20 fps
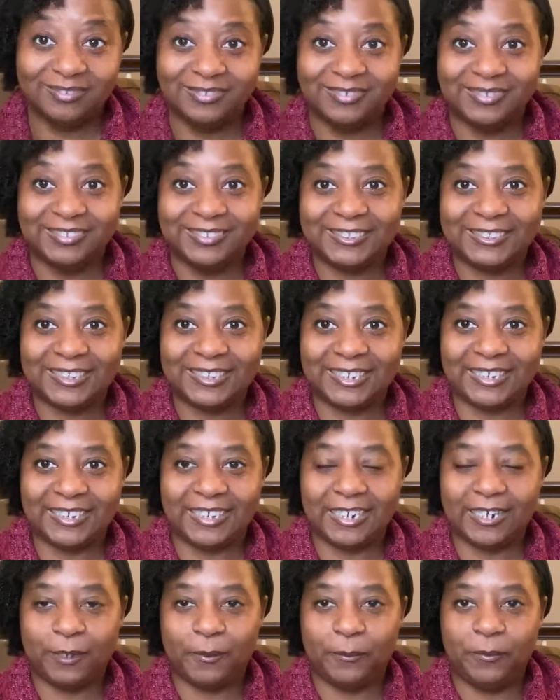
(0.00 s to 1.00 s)
Look at
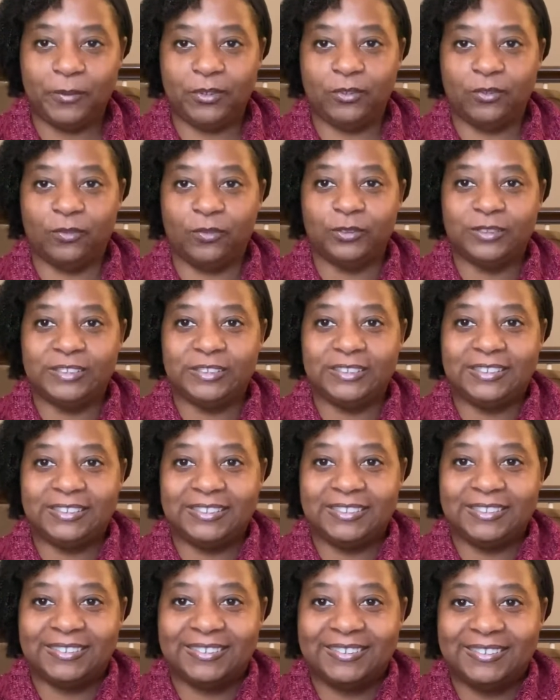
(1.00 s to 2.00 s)
how beautiful this
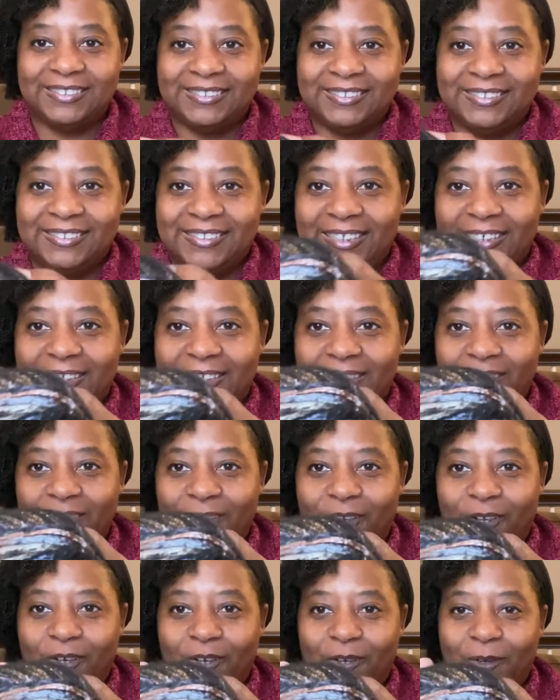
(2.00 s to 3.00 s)
is.
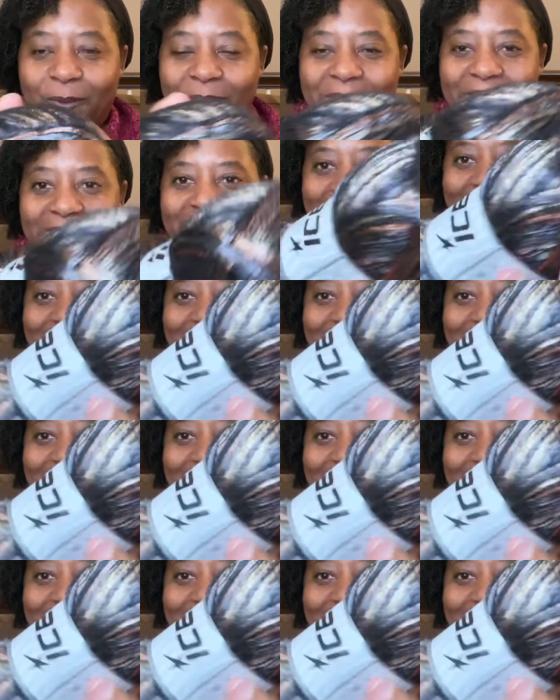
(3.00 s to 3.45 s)
Oh, man.